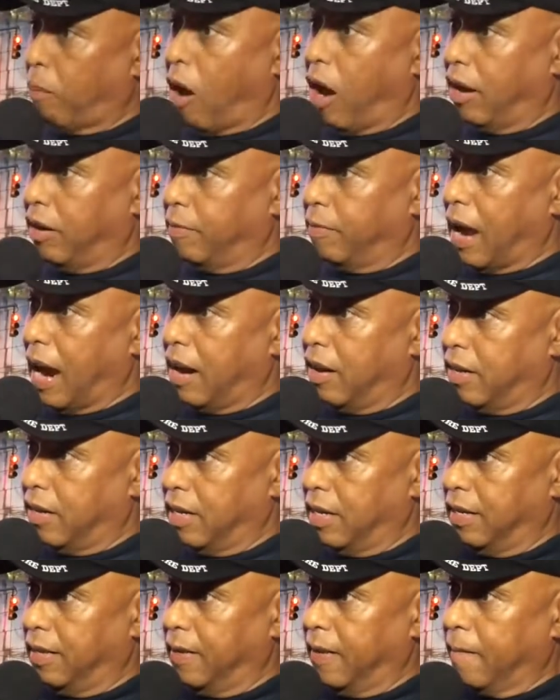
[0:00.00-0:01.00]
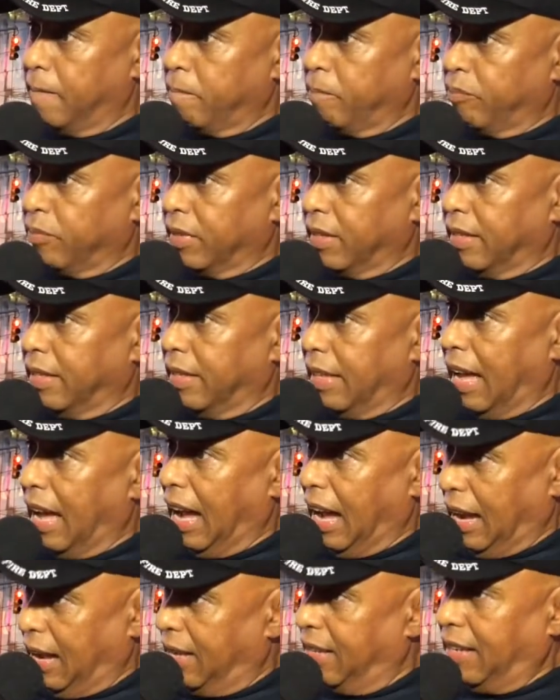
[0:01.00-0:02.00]
part of our
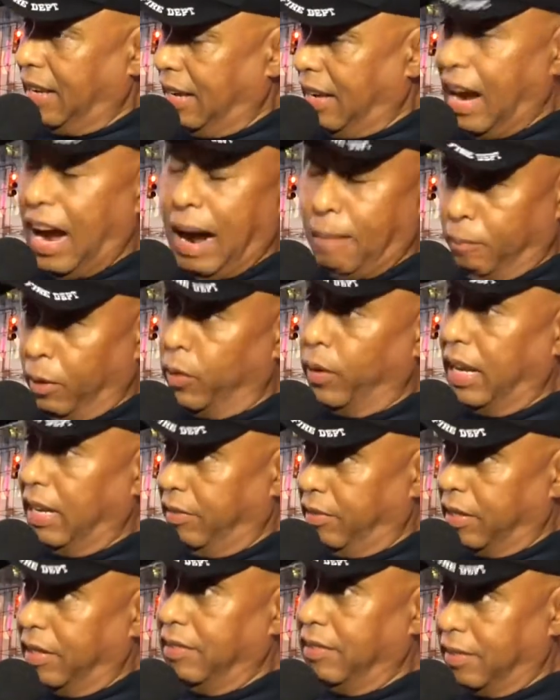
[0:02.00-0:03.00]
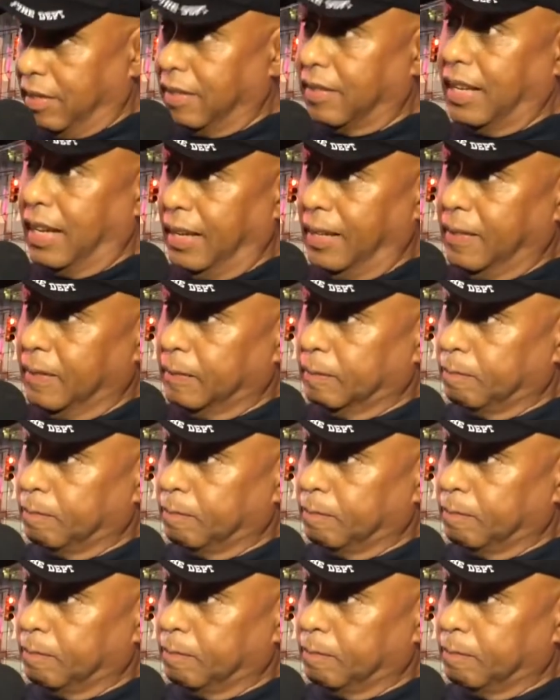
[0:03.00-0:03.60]
operations, okay?